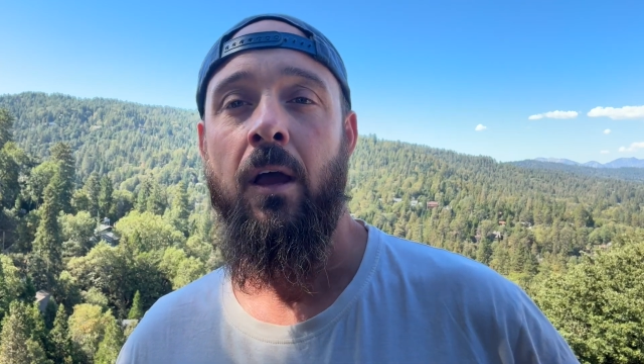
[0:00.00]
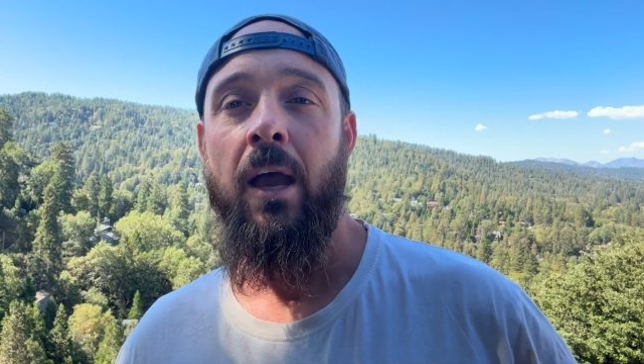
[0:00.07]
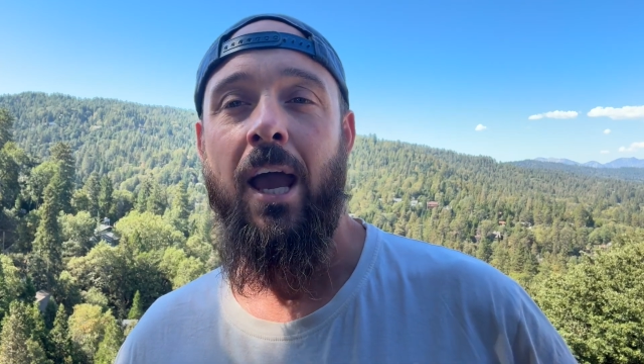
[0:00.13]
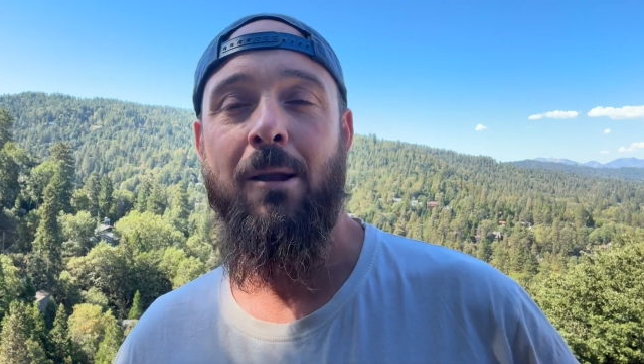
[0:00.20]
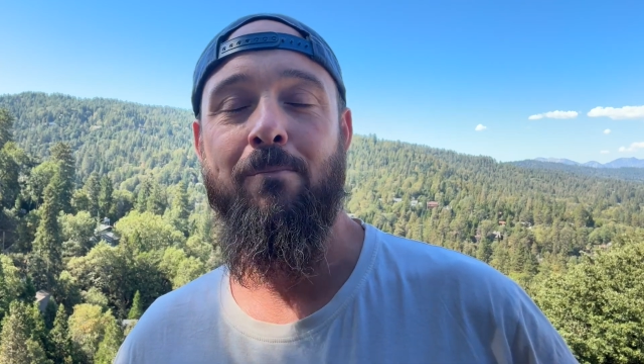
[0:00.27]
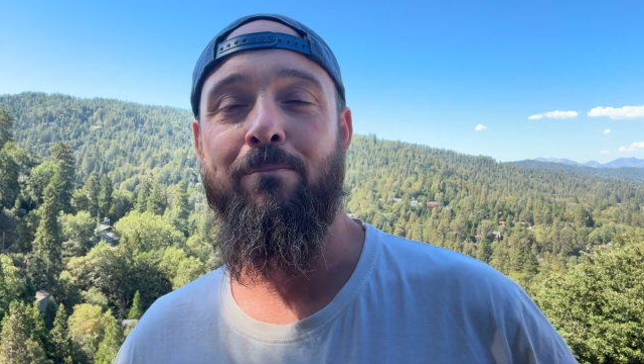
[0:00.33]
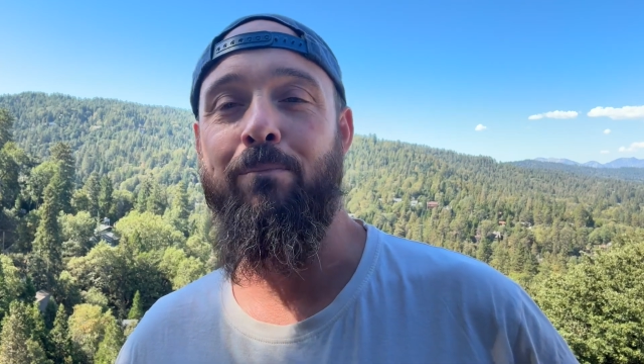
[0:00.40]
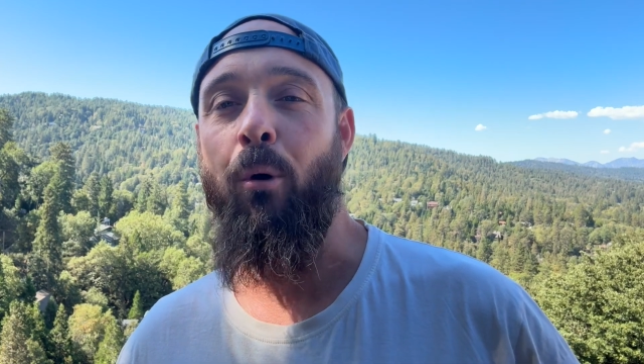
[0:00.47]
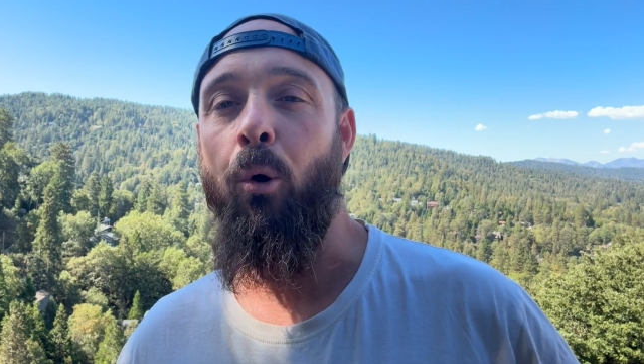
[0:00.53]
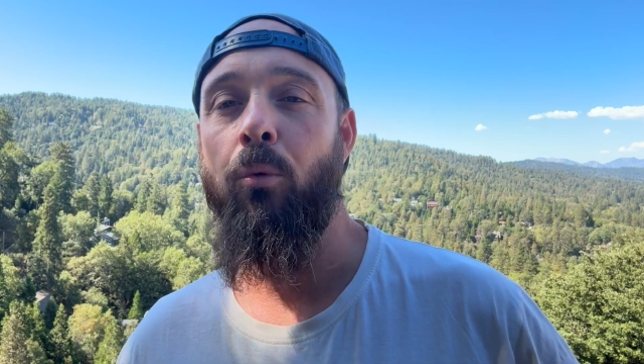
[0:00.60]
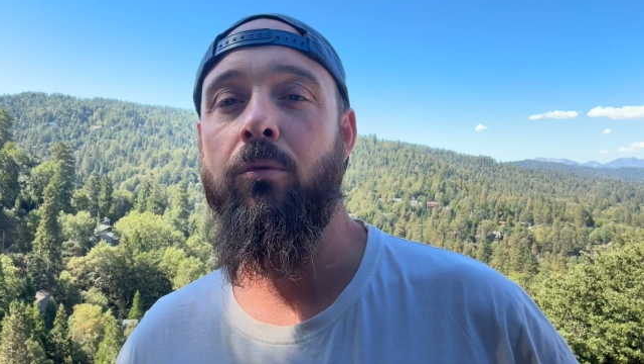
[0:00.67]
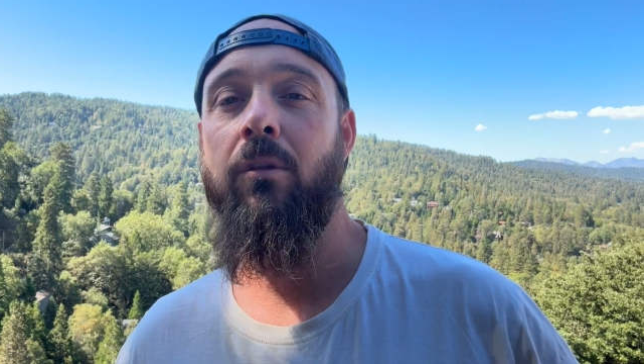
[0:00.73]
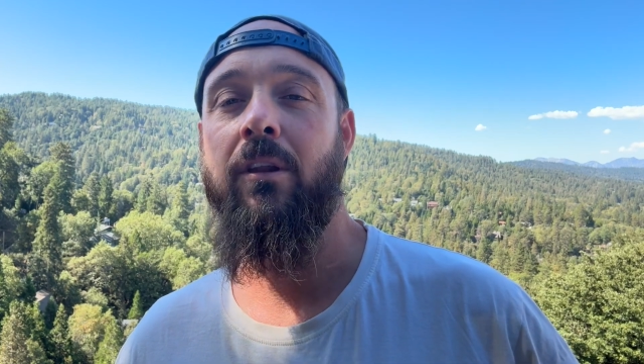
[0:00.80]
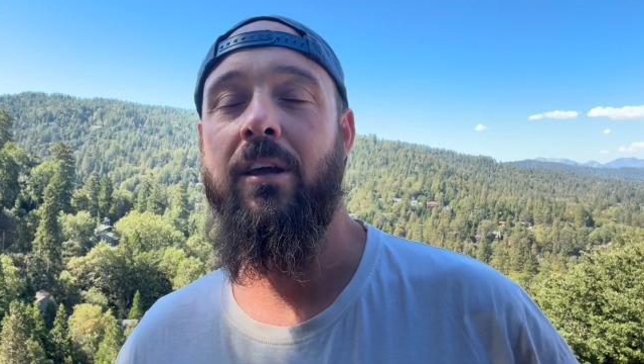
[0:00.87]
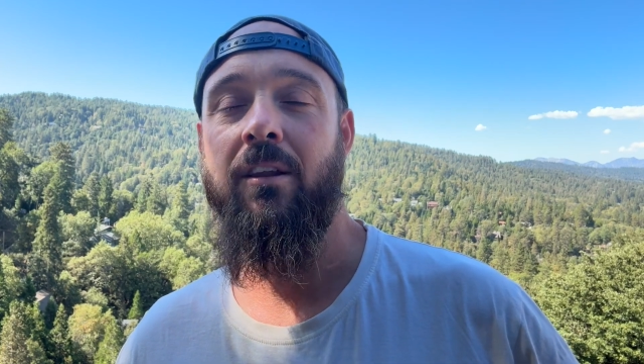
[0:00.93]
and
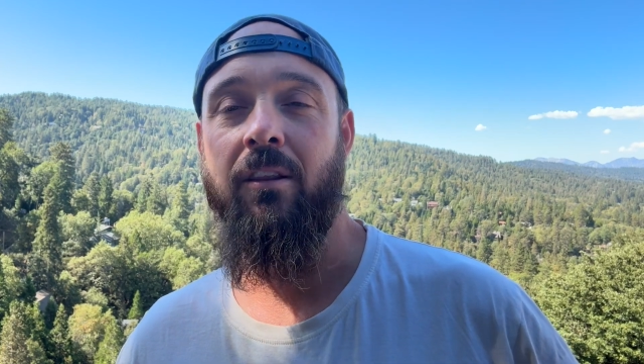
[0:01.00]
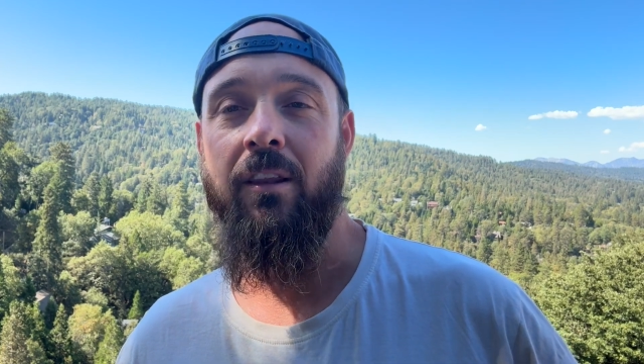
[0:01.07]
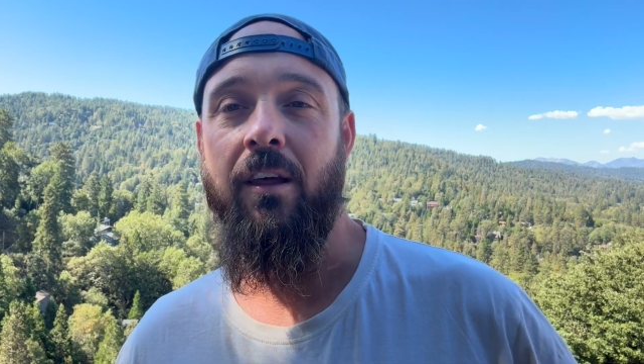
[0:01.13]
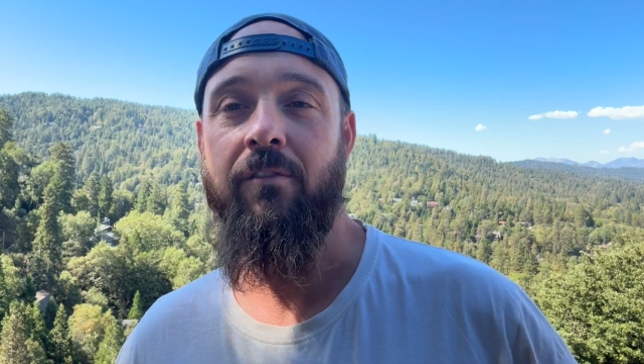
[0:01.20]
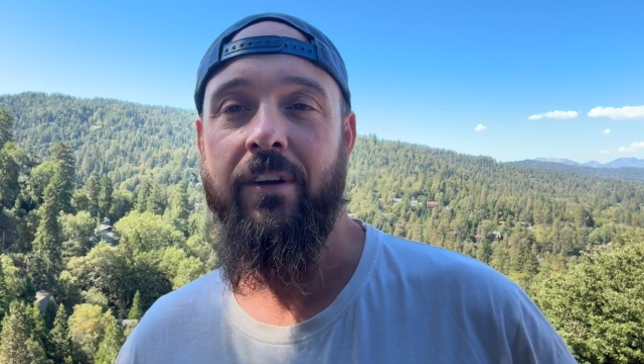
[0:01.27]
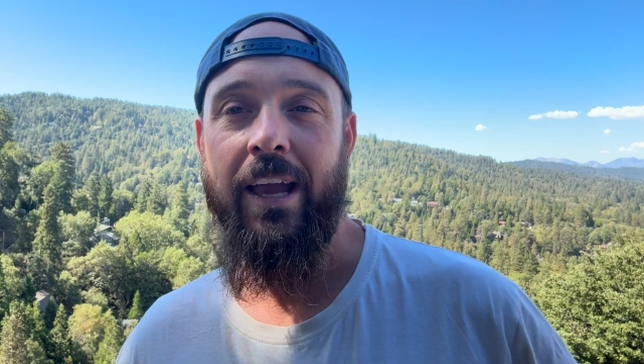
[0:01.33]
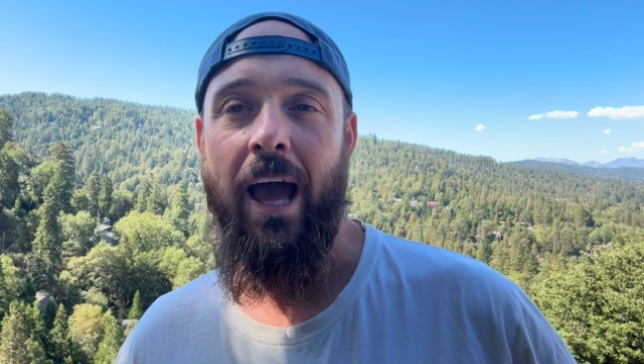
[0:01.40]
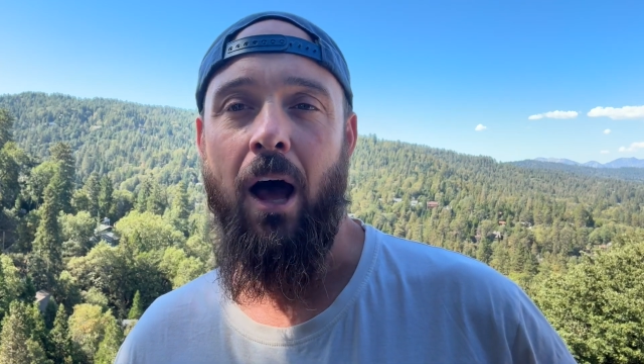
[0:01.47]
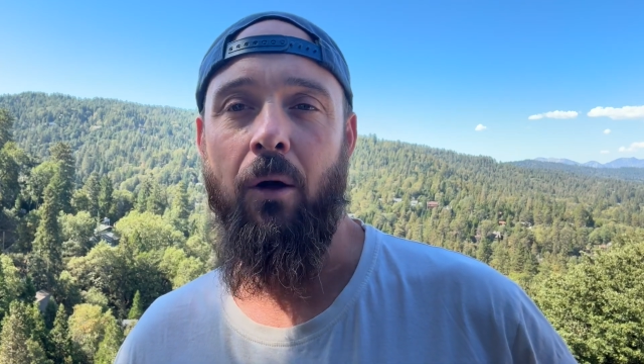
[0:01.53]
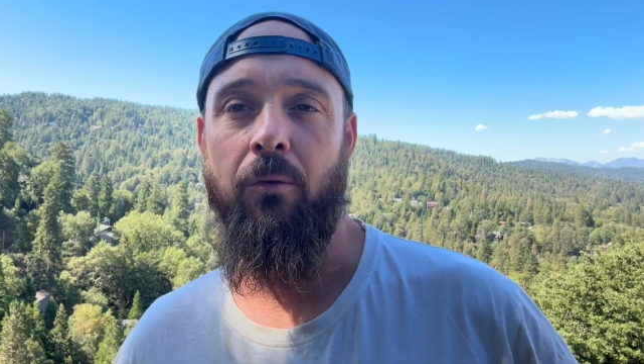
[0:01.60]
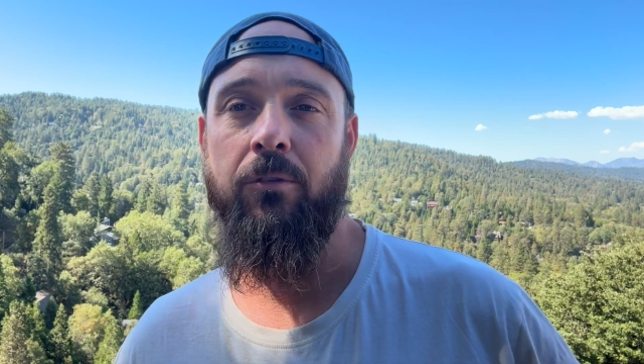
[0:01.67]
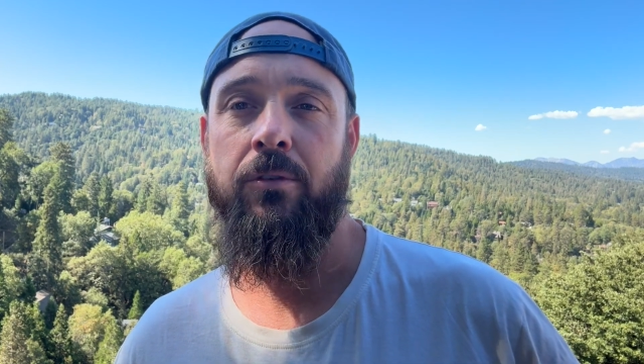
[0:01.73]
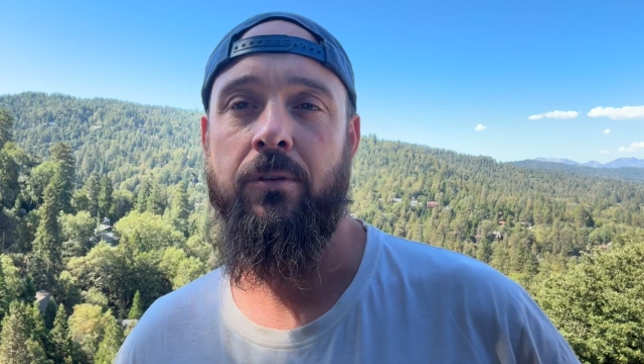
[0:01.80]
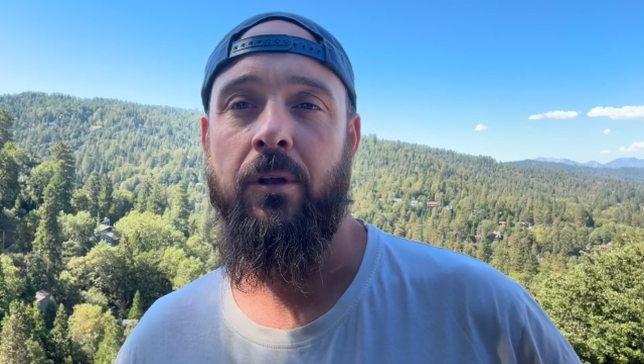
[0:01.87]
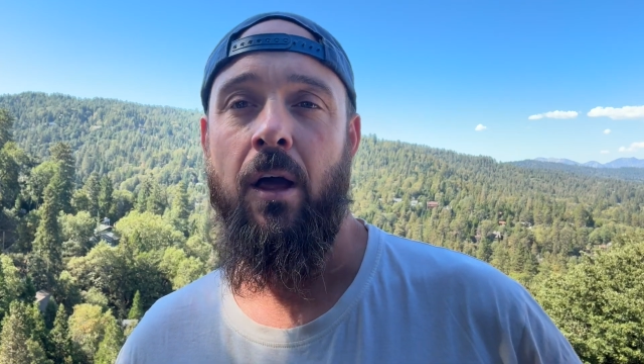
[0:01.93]
boldly living
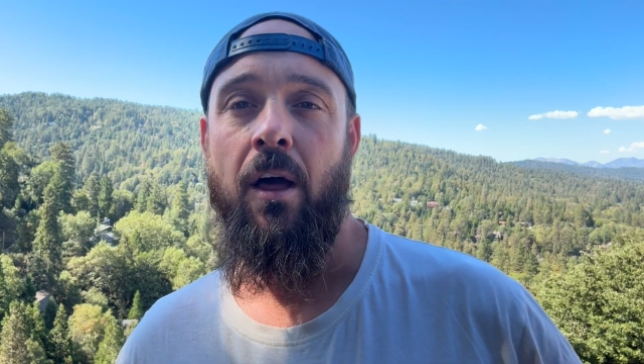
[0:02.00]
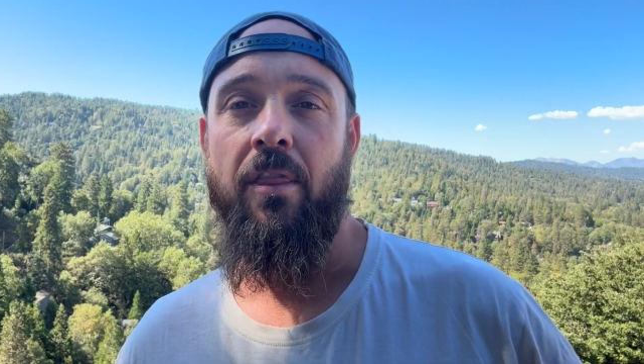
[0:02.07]
out